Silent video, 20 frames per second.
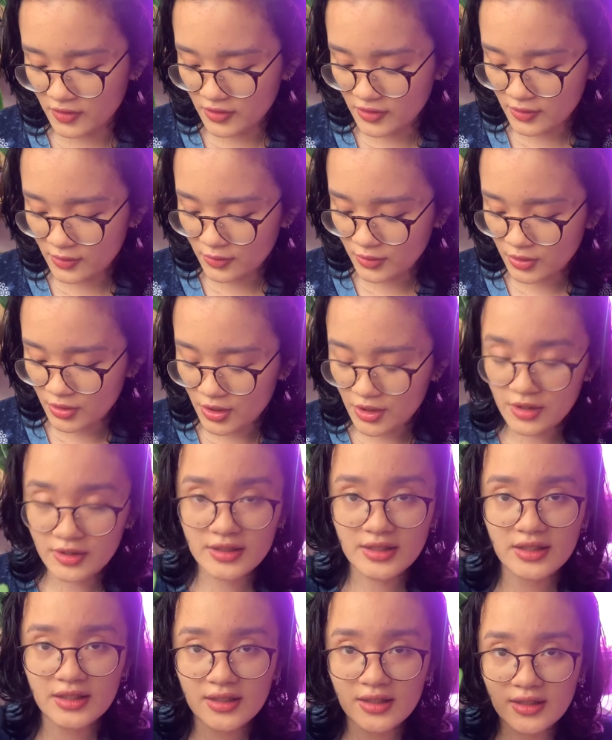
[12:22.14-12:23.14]
so
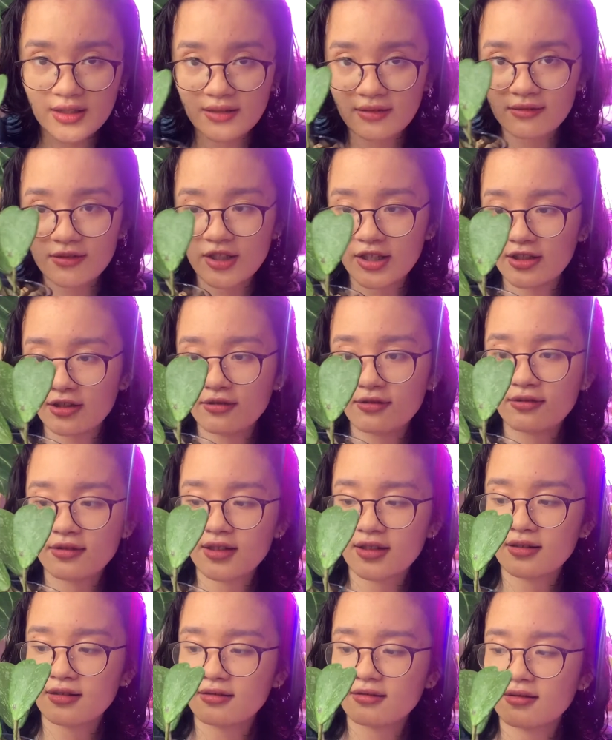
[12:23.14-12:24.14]
chunky and cute,
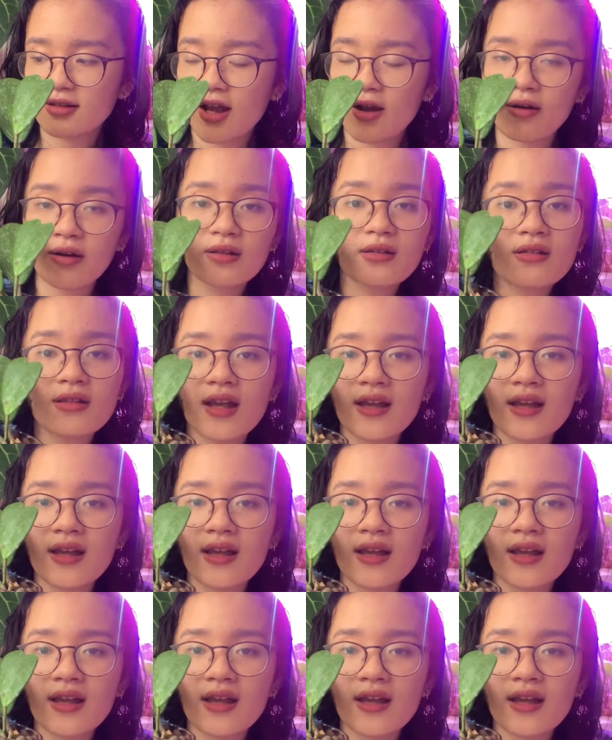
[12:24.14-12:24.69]
and how can